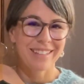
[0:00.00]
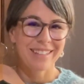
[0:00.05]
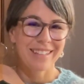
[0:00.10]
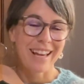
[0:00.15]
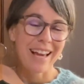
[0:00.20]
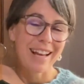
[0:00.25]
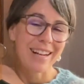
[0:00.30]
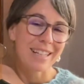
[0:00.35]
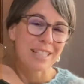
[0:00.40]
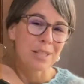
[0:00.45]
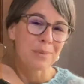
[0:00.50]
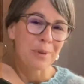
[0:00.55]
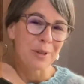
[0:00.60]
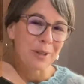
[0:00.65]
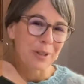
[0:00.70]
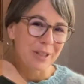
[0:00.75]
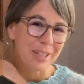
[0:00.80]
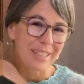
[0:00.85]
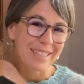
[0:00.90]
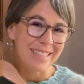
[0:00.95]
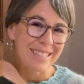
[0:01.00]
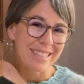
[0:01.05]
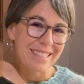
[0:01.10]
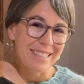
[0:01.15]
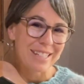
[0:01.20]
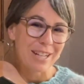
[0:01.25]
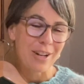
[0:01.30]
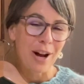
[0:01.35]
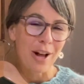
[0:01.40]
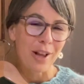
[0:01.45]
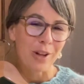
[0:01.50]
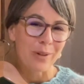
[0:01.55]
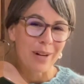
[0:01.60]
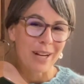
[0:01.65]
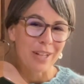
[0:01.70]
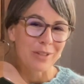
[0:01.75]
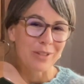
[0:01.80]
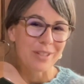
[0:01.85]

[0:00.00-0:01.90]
And Explorer Knits is a Colorado